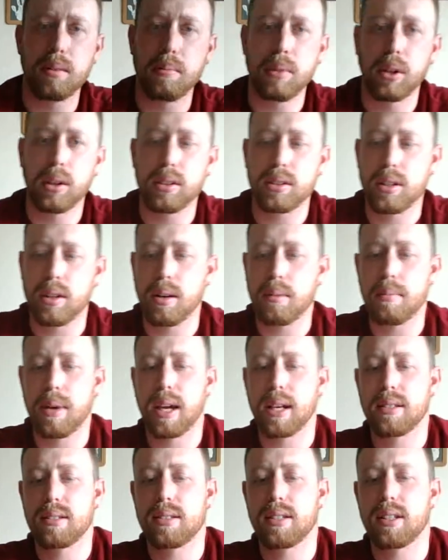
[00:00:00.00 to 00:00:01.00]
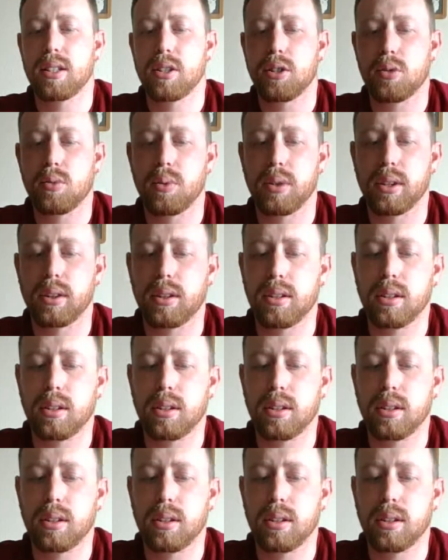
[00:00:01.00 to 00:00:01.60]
military magazines with